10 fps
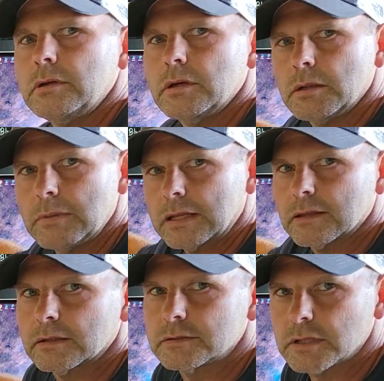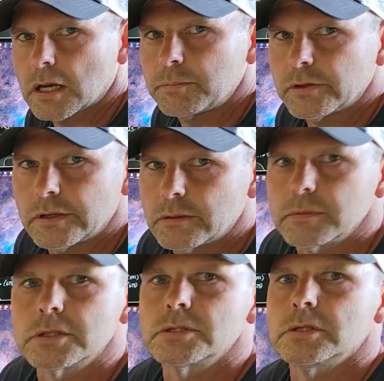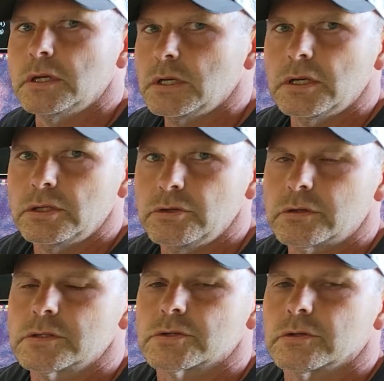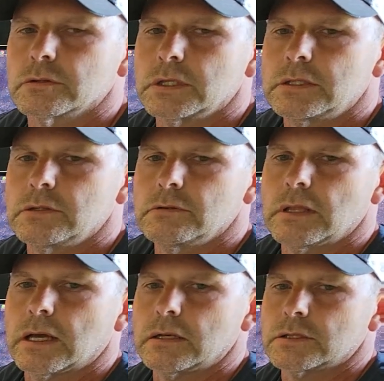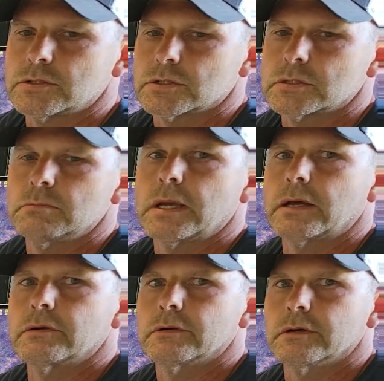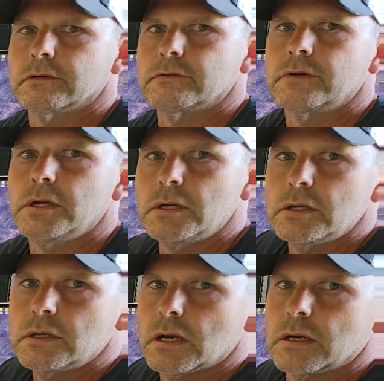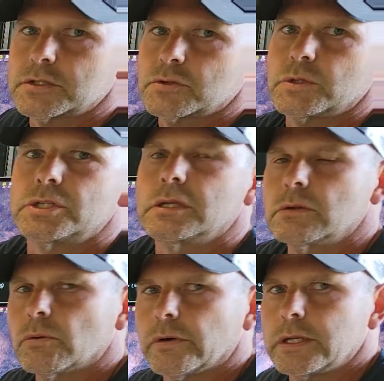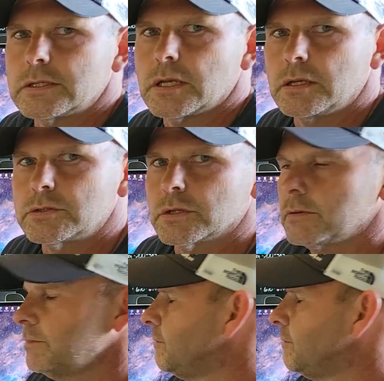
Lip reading: and make that the top of your image, you can certainly do that. It's just a matter of switching the orientation.